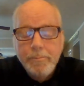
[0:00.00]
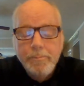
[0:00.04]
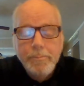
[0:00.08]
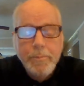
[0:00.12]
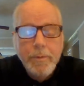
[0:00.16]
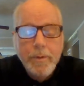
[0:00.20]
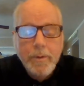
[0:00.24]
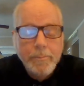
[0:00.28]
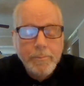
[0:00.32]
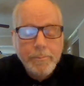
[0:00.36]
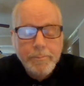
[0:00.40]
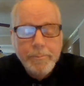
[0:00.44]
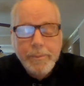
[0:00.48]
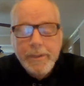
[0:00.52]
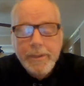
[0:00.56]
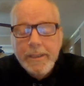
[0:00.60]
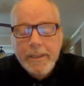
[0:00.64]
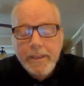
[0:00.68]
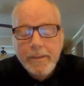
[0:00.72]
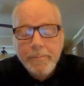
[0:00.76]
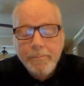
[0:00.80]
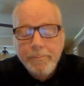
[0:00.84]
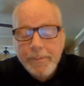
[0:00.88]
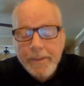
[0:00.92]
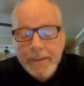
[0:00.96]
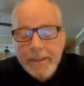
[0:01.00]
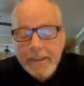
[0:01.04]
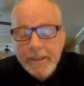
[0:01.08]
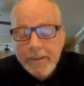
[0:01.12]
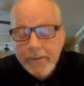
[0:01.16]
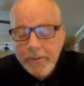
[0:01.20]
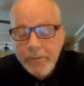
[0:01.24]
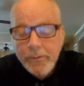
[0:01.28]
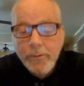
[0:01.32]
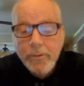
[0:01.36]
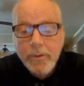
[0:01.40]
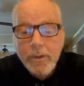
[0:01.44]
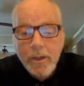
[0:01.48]
are being, being
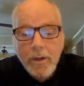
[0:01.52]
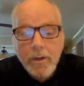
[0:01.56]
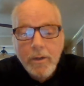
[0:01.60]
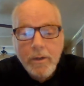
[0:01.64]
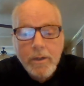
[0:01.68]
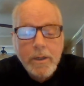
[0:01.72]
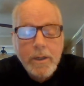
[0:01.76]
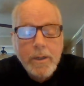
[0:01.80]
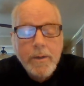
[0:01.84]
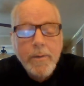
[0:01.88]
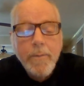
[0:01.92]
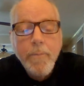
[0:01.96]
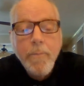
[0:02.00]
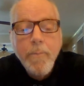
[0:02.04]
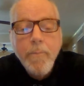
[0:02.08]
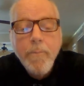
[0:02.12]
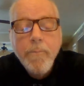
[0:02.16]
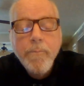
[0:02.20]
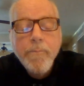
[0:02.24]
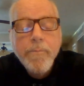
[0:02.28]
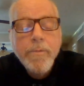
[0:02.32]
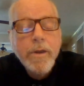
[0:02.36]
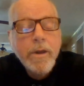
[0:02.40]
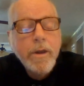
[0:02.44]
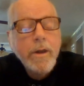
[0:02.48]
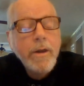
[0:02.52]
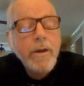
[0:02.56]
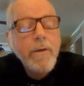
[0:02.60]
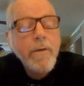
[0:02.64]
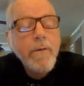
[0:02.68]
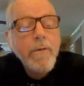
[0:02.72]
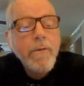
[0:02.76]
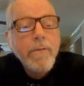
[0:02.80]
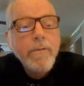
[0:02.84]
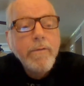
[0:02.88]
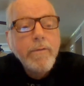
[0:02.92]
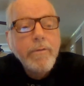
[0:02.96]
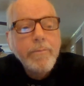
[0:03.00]
too long
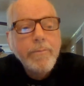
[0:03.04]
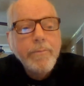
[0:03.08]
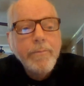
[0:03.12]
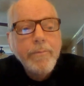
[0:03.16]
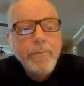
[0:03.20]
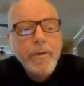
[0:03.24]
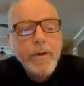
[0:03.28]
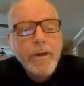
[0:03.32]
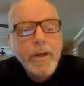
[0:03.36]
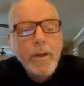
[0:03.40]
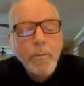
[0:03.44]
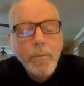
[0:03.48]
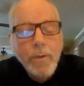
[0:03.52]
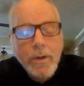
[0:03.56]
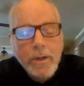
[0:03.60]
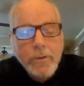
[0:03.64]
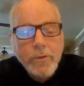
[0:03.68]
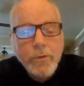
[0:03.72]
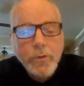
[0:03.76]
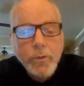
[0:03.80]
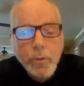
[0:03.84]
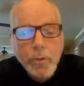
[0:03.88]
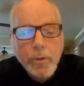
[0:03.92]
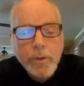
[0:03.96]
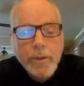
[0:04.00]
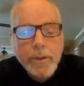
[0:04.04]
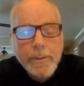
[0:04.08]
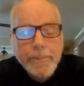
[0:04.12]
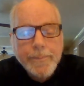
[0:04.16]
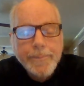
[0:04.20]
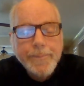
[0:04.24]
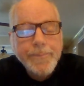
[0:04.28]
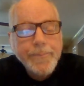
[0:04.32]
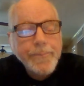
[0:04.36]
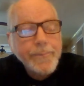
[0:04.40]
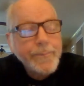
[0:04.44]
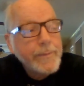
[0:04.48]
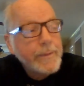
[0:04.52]
and I want to shorten
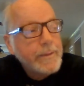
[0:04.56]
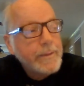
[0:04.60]
them.